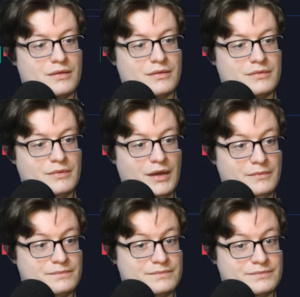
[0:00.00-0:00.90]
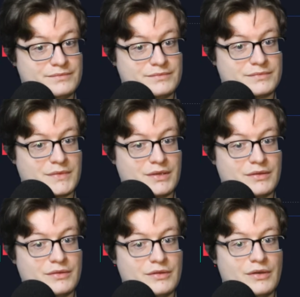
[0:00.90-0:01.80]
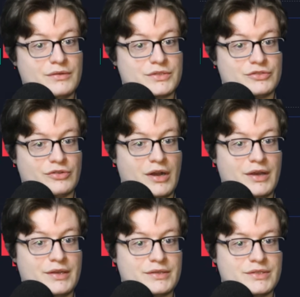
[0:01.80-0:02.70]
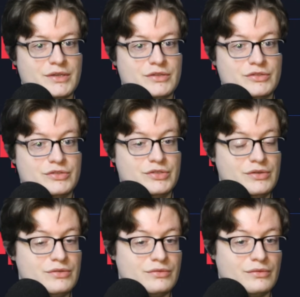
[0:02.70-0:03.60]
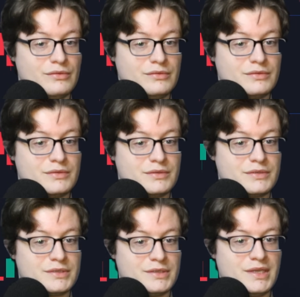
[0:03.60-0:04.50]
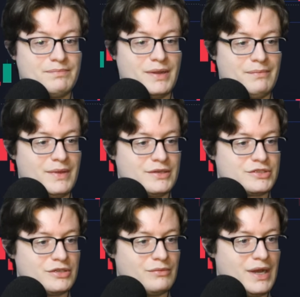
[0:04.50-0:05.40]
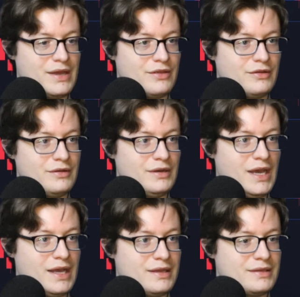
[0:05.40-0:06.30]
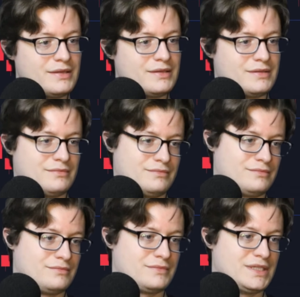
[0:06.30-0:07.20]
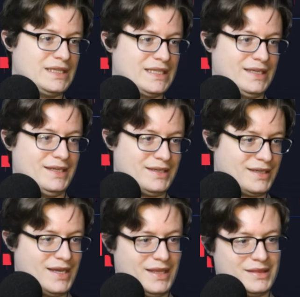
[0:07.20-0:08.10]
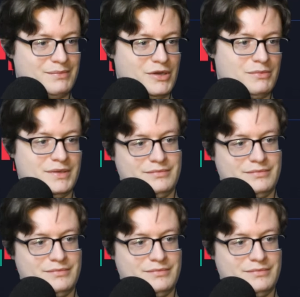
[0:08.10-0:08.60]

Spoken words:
Well, those drawings do delete, but I'm not sure why they're not deleting at the moment.